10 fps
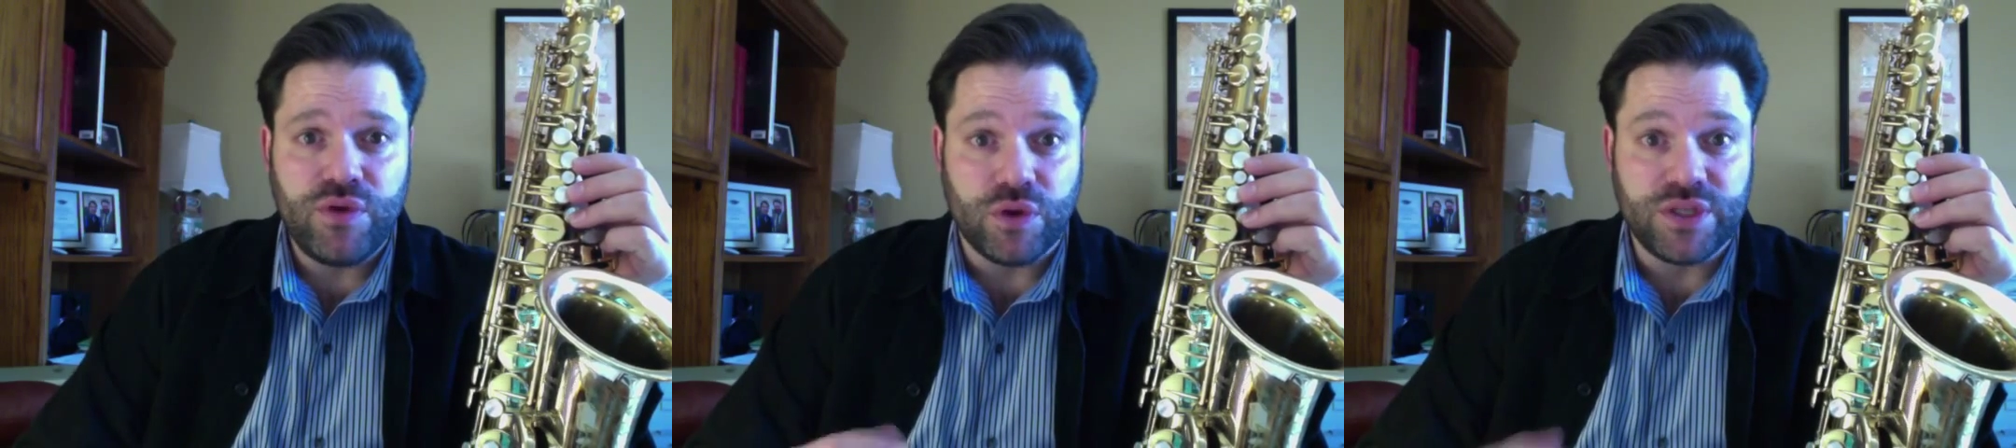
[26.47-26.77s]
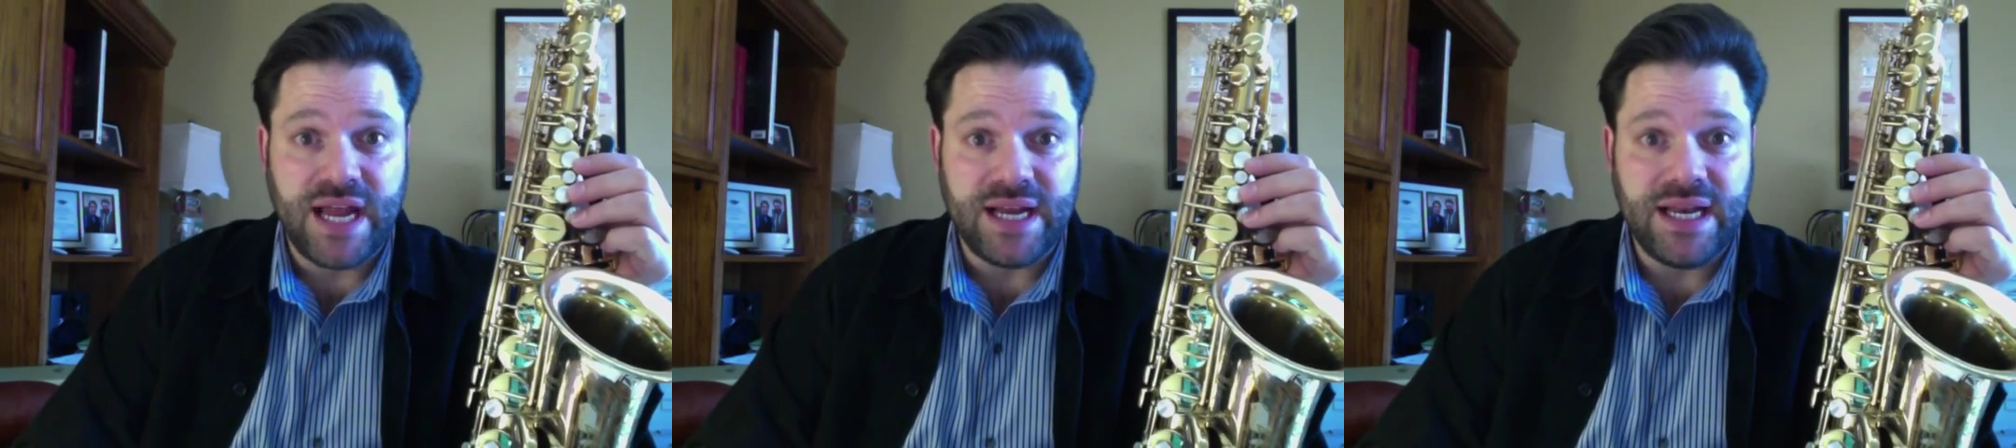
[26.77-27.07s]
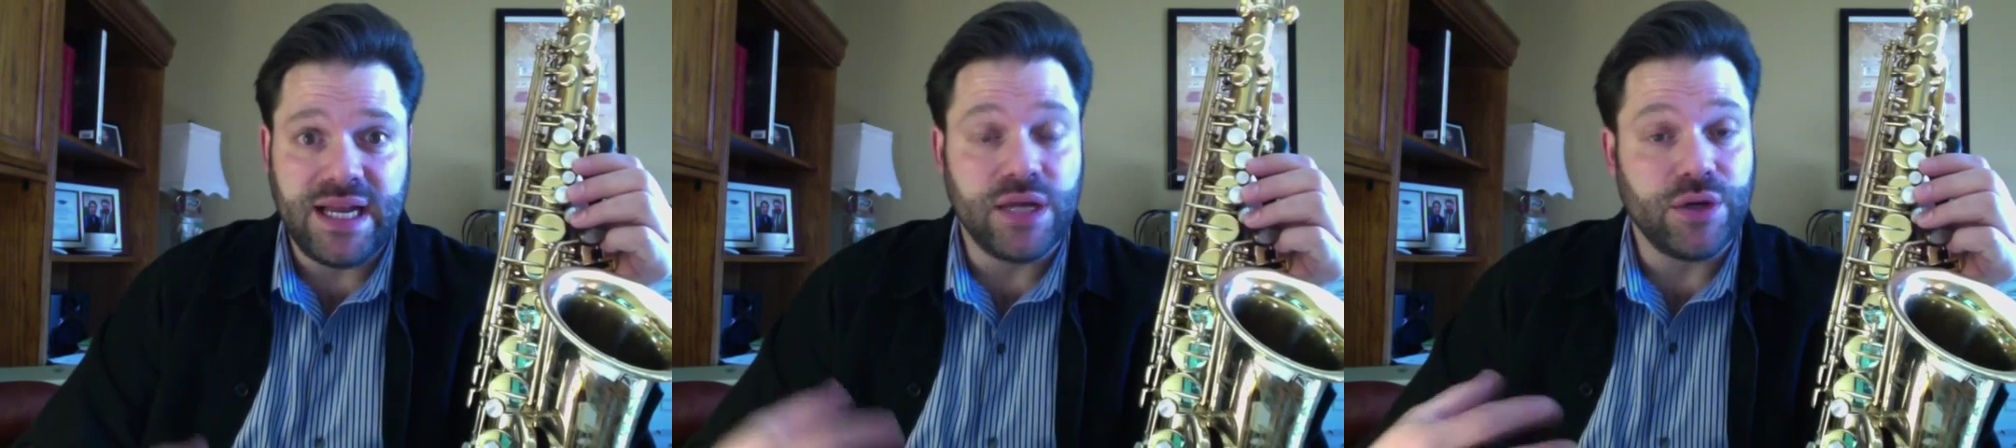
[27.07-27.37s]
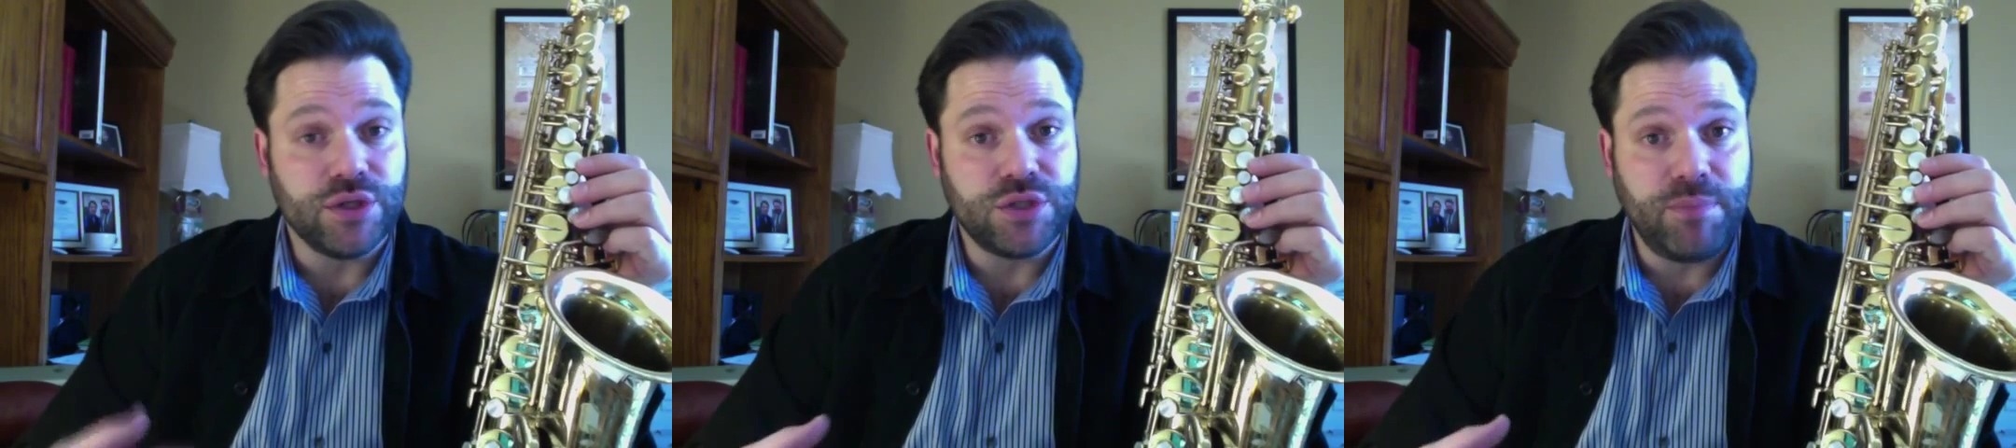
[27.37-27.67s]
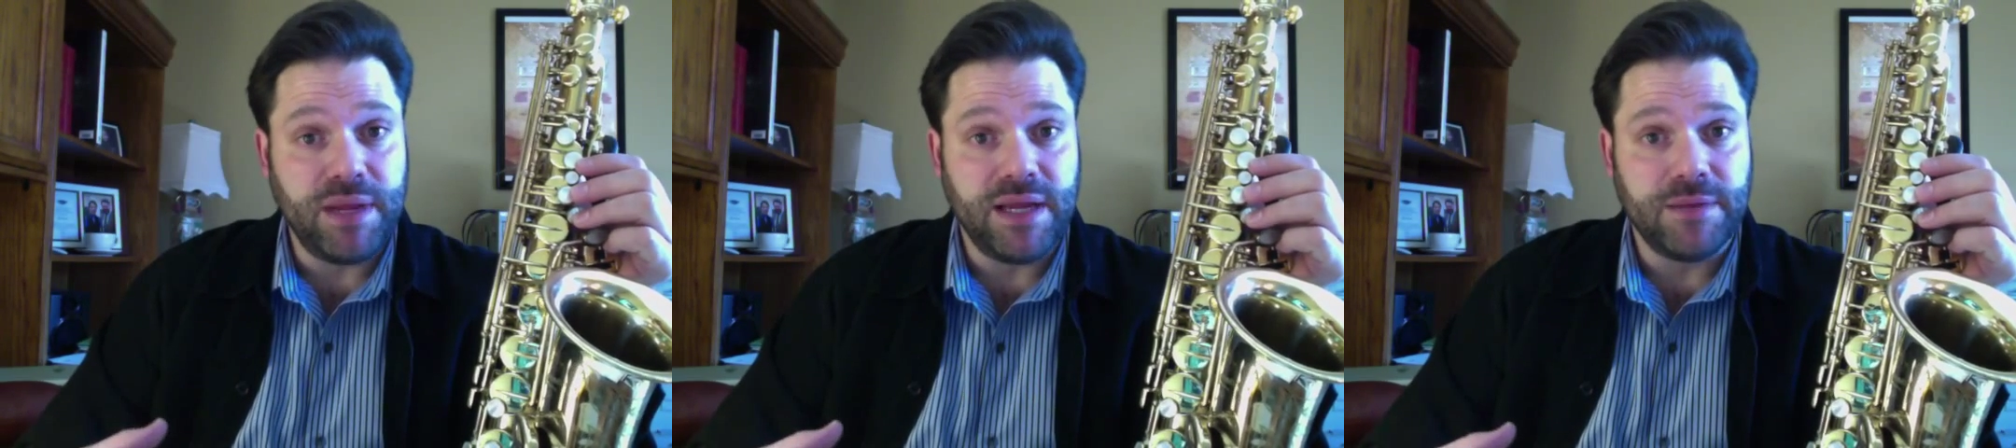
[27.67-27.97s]
your technique and your
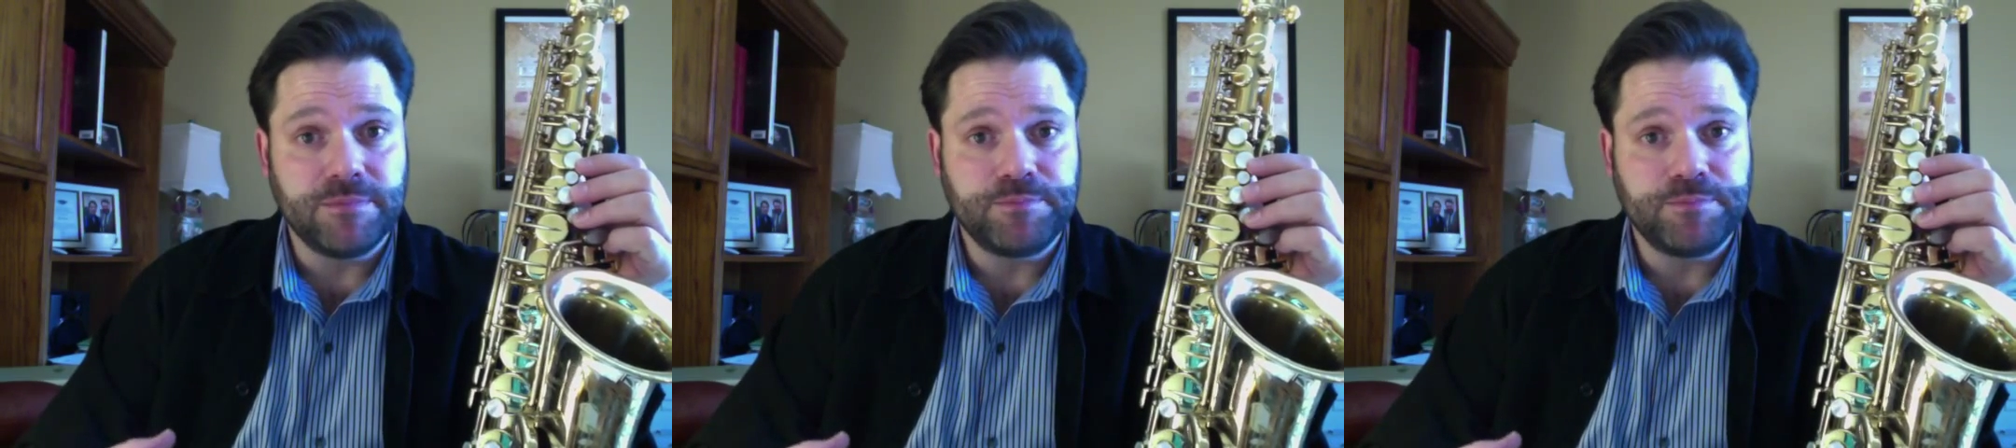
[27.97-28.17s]
speed